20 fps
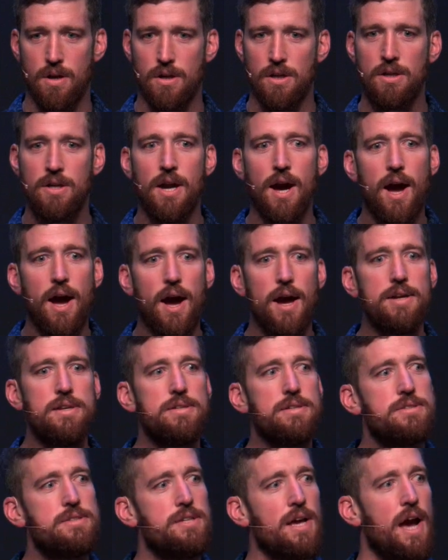God
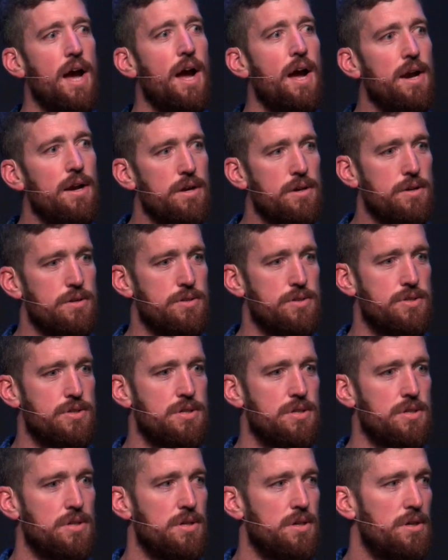
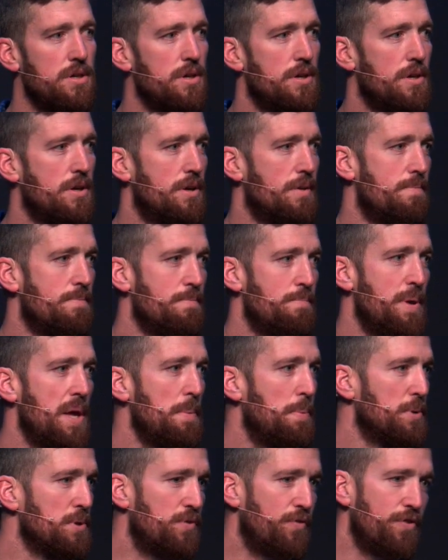desires
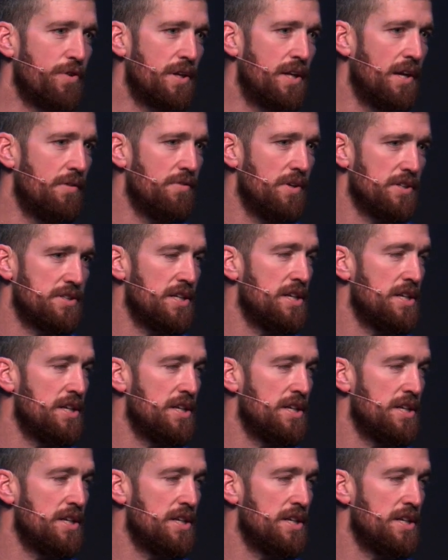people's forgiveness.